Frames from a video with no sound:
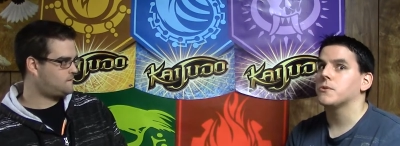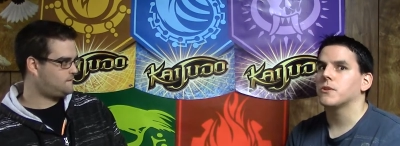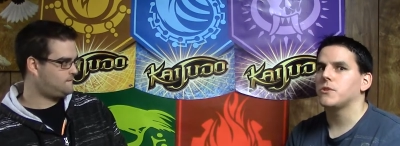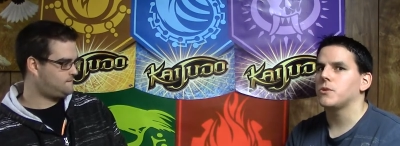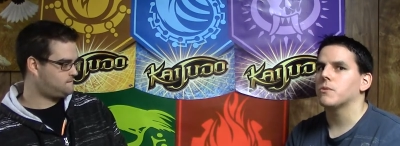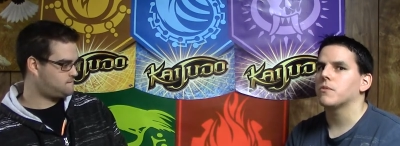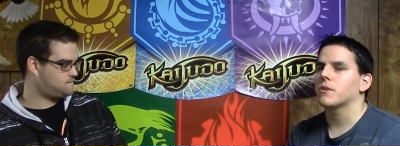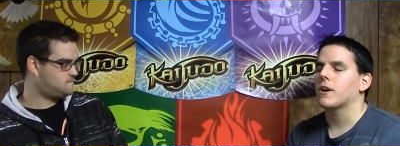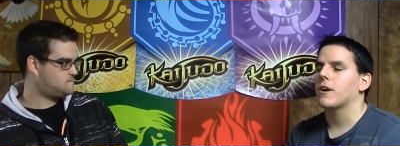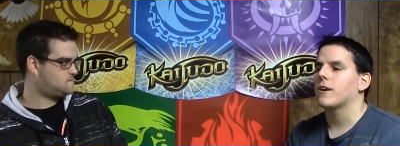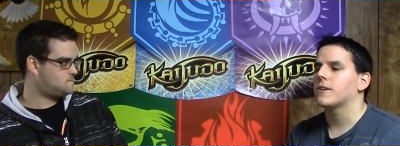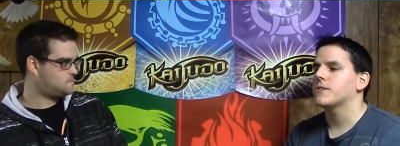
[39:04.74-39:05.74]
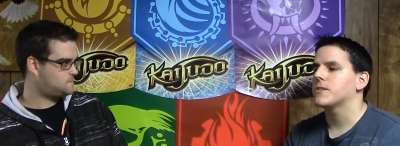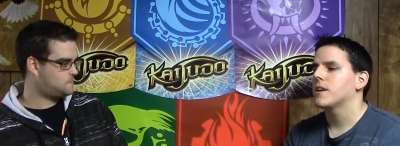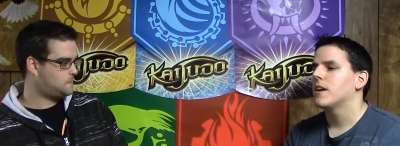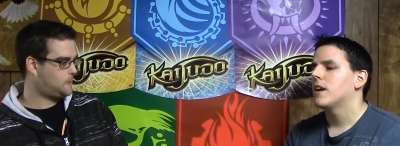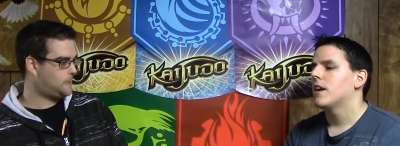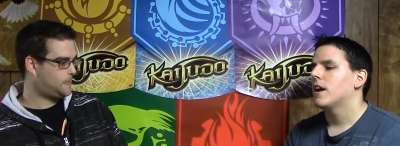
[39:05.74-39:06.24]
Speaker 1: you could do with the cards.
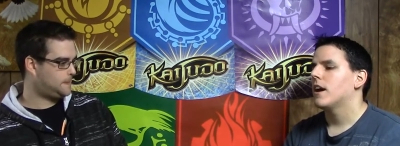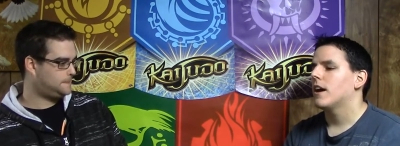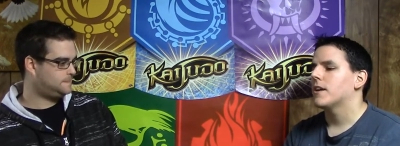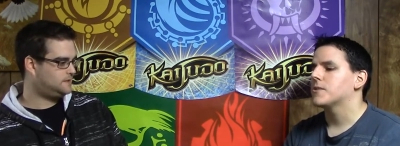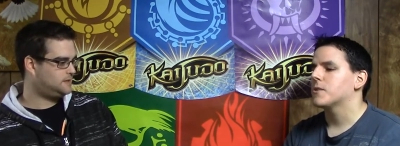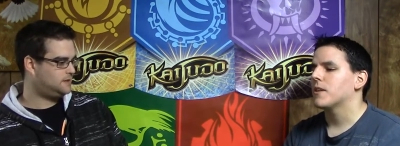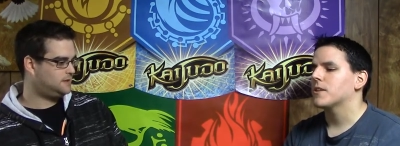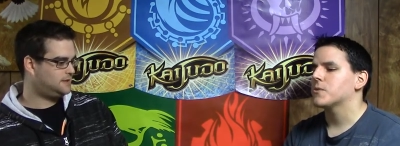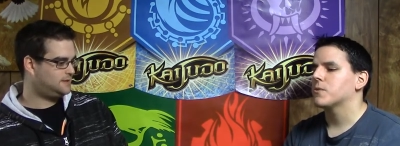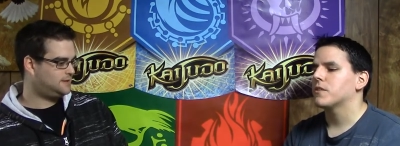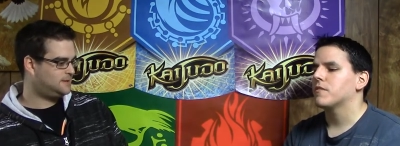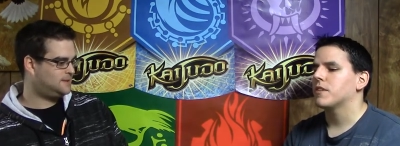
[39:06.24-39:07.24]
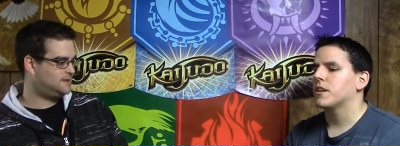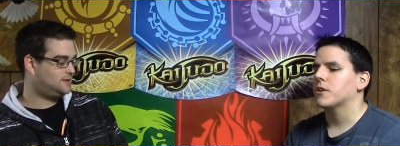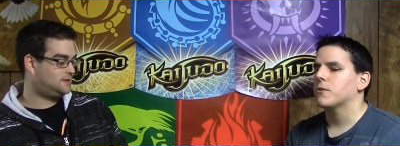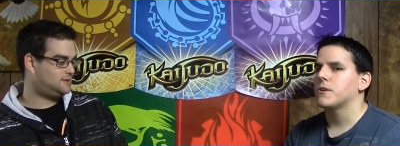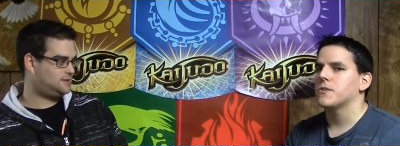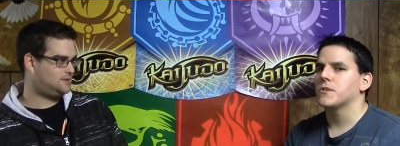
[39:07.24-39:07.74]
Uh, so that sort of
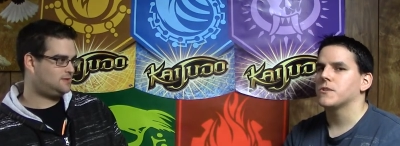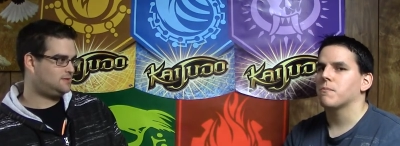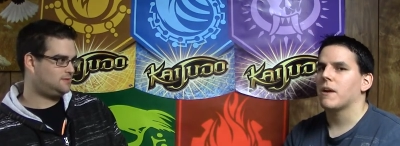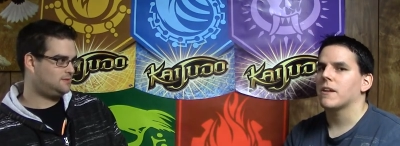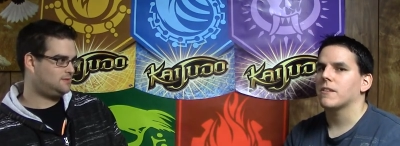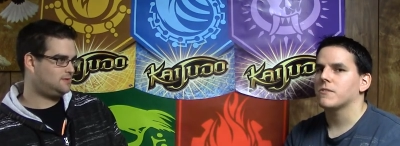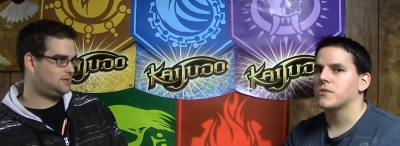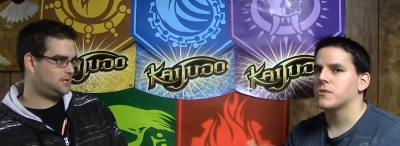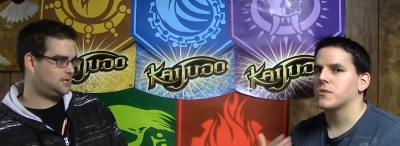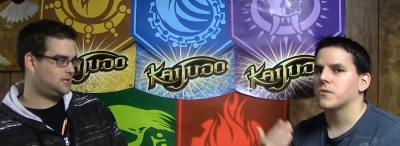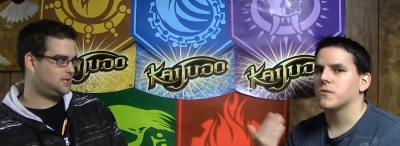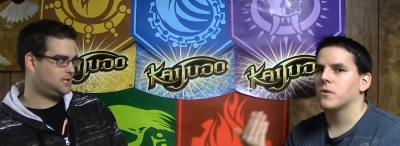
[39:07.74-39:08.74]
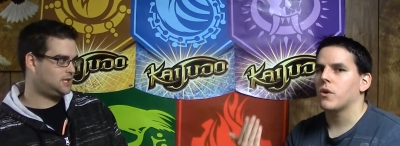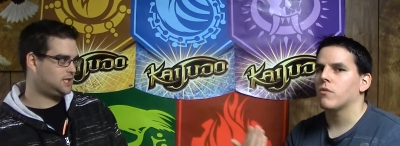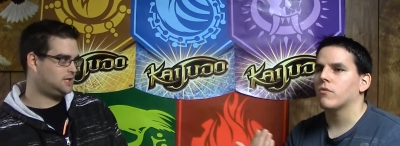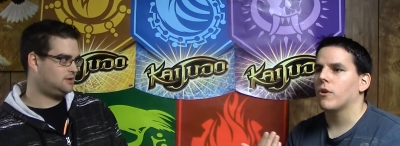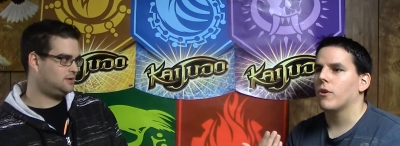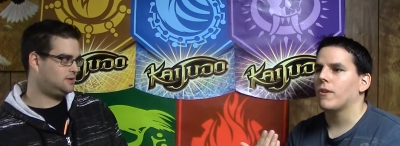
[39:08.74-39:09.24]
increases my just
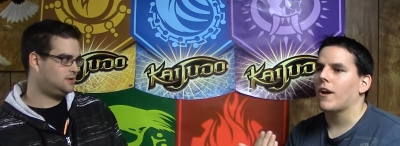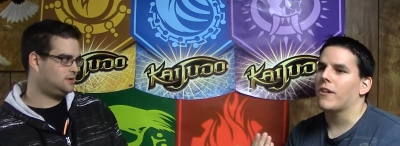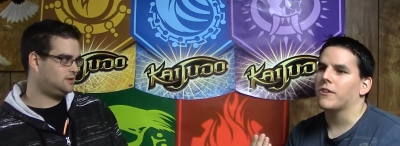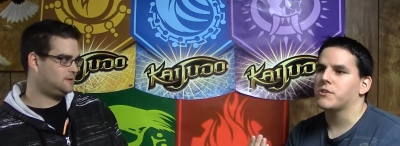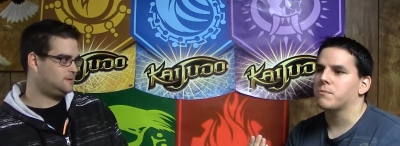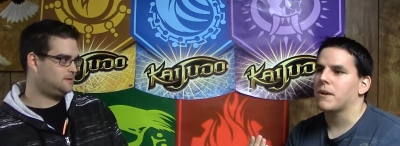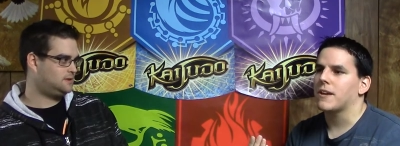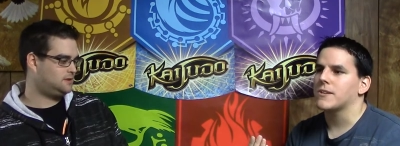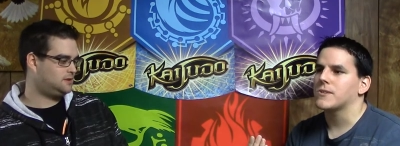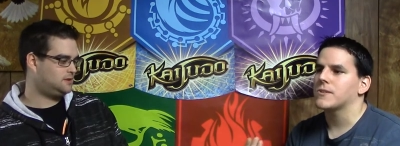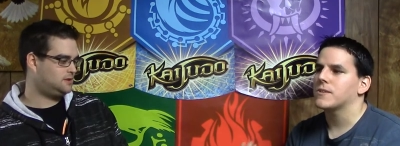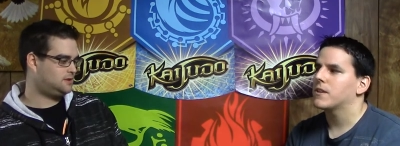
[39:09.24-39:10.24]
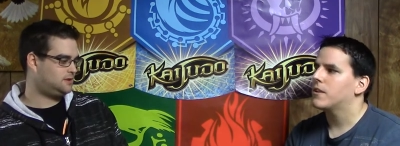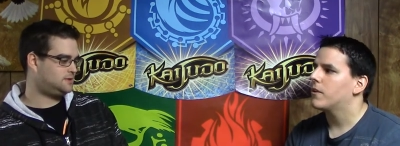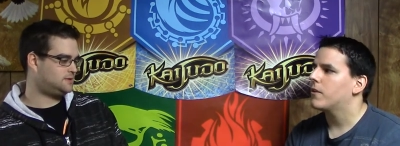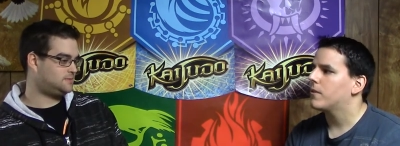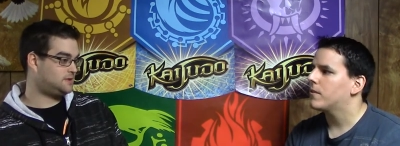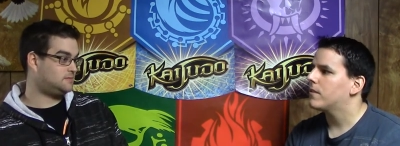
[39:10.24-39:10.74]
overall knowledge base.
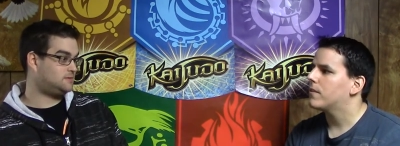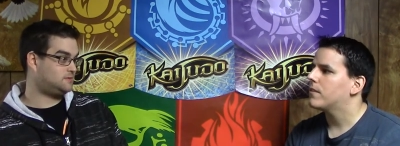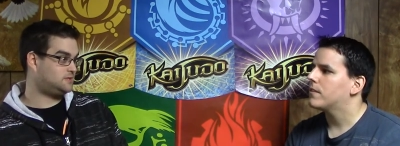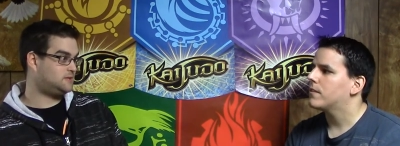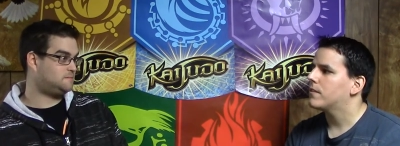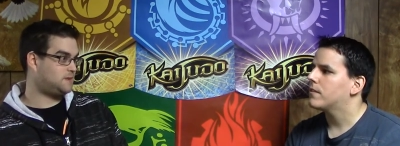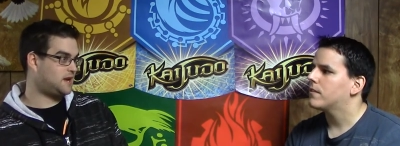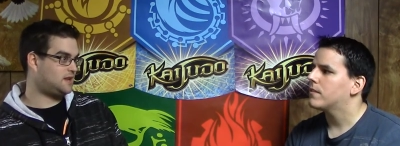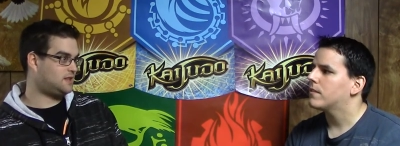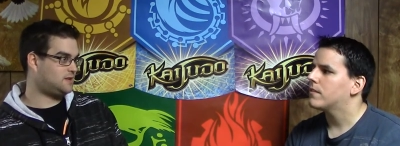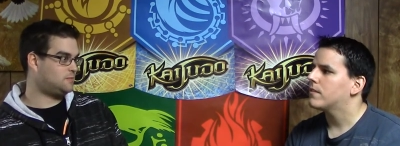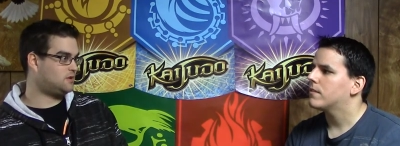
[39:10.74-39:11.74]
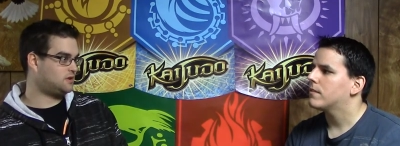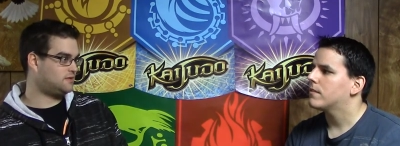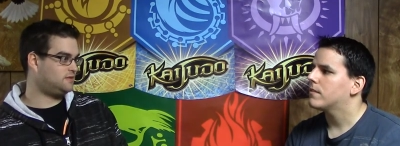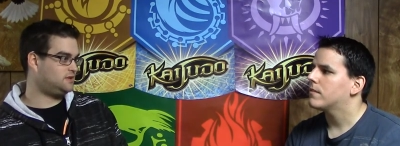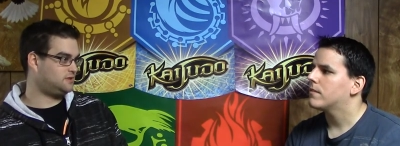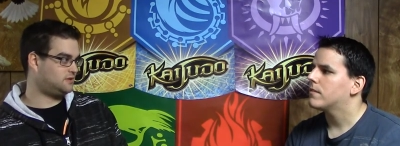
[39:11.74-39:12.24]
Speaker 2: Sometimes they're just bad, like
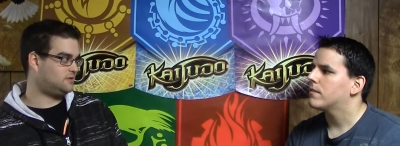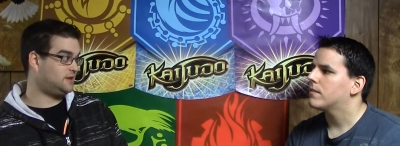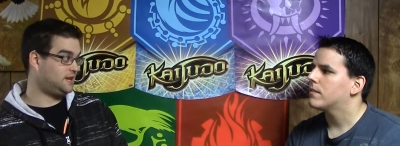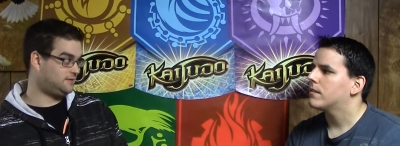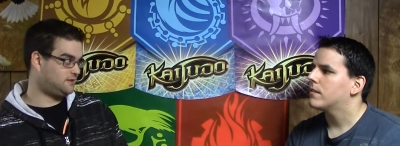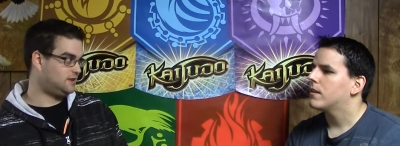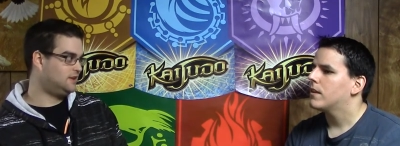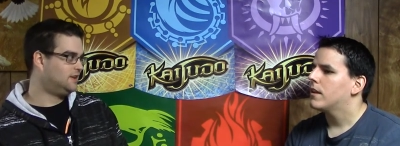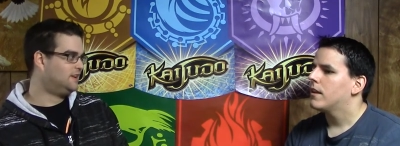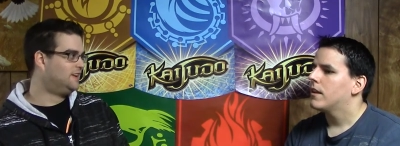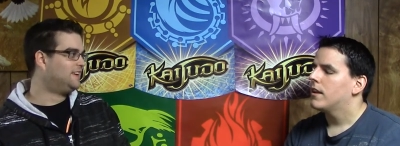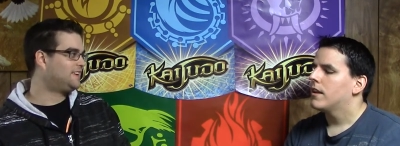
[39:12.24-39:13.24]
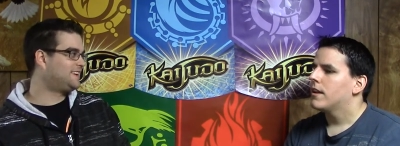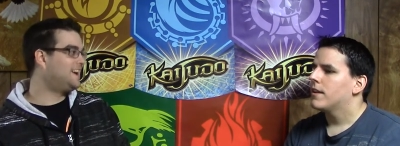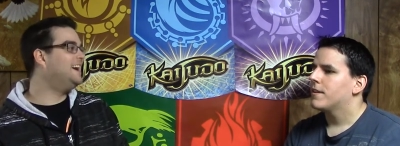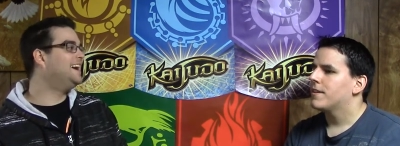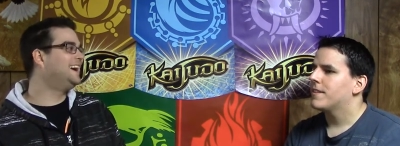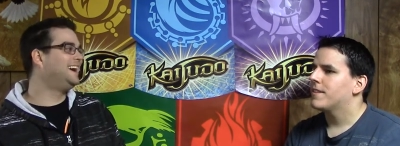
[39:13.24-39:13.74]
Mark of Eternal Haven.
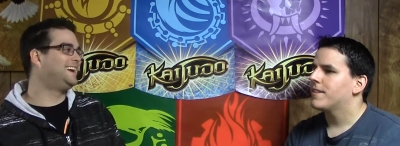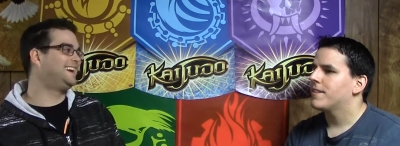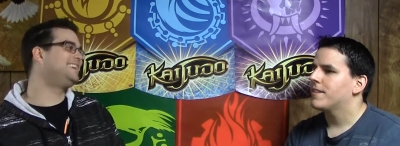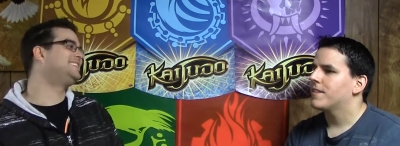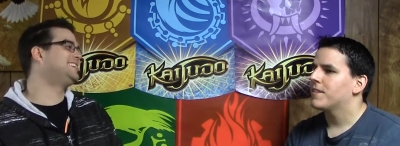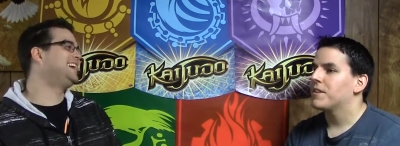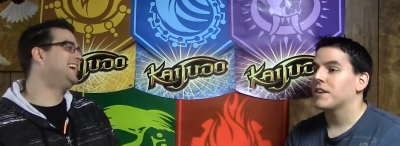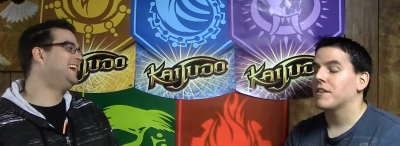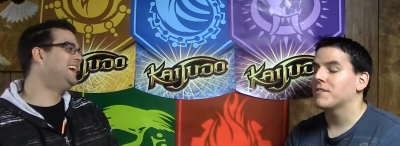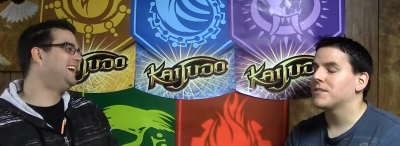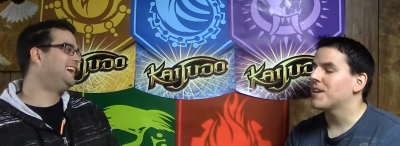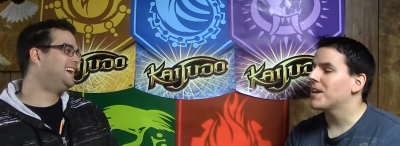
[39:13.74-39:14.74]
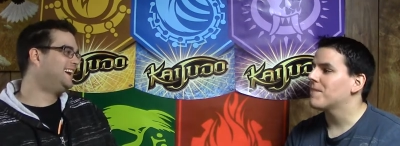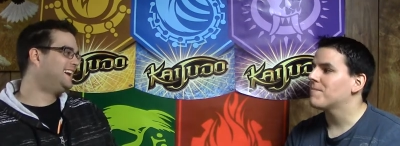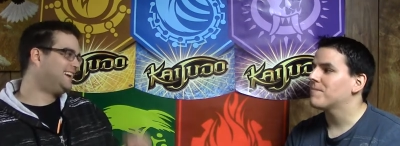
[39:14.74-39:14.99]
you give it time.